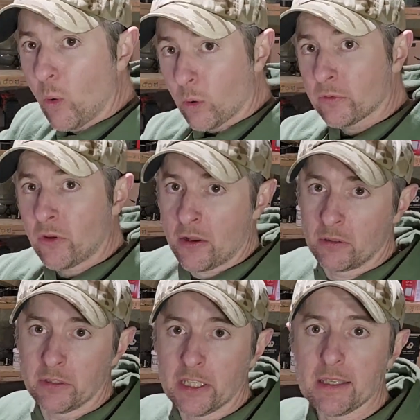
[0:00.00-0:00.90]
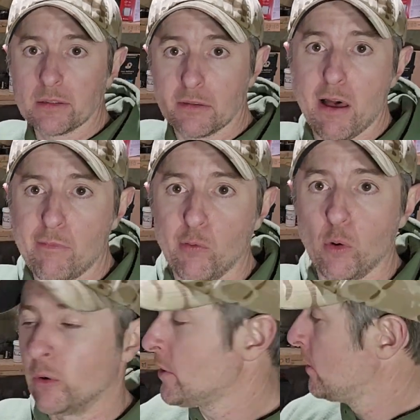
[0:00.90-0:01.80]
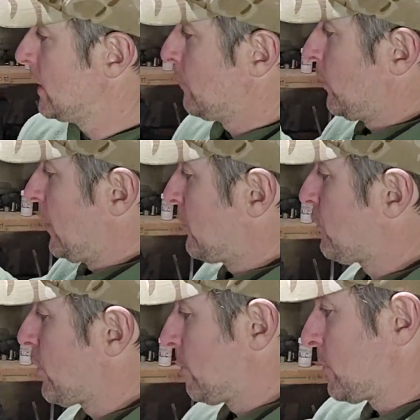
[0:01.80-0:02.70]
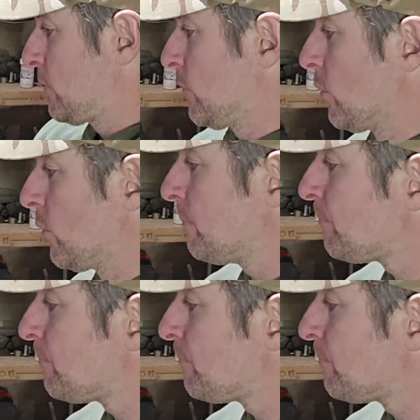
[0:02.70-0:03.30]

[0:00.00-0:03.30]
horizontally level in relationship to